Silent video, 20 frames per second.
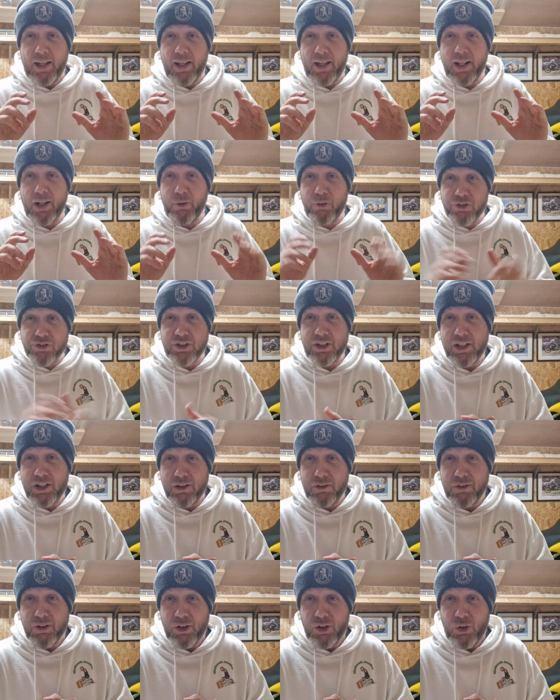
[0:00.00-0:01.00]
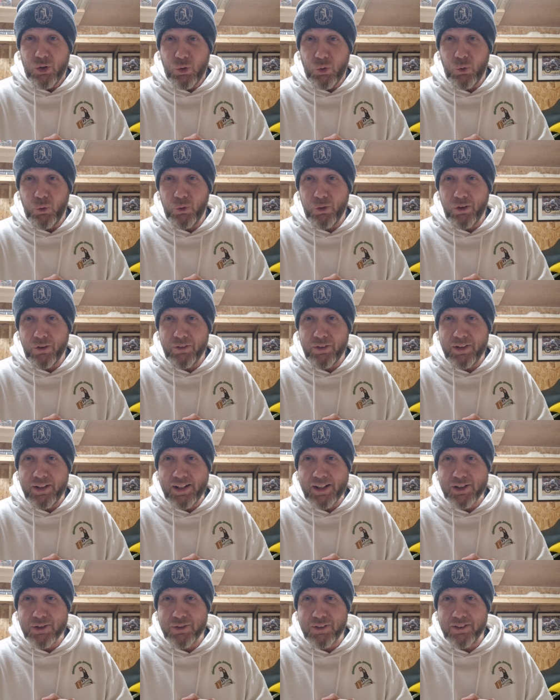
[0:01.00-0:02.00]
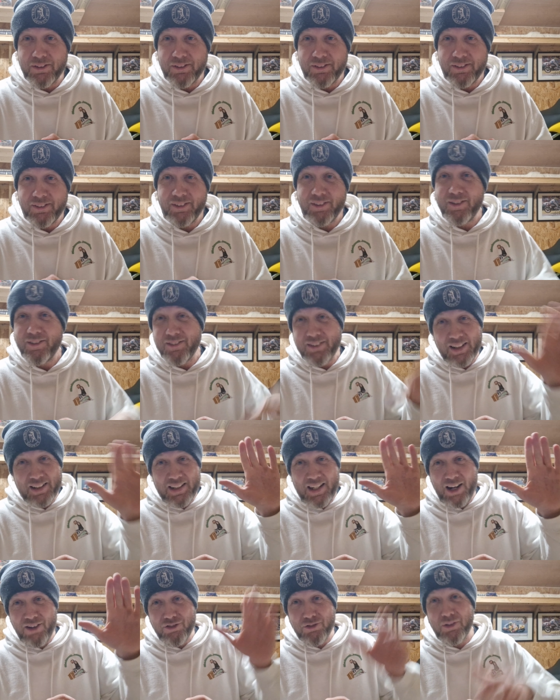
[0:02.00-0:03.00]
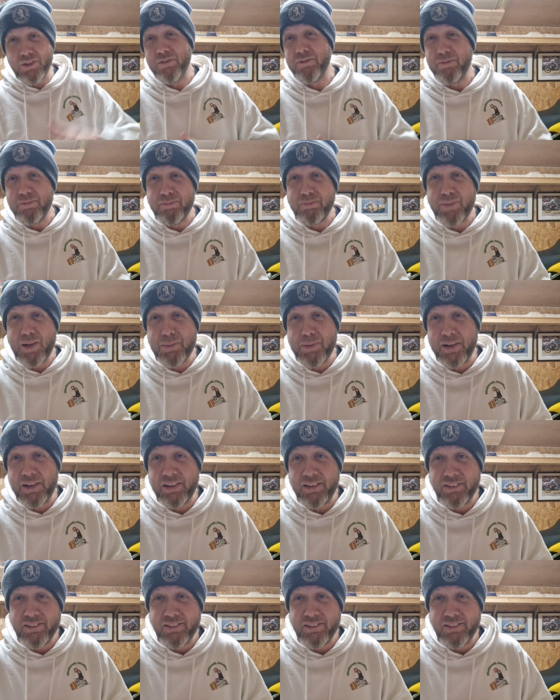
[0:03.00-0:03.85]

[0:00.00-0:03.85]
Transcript: and I'll see you all on the next one. Take care, everyone. Bye bye.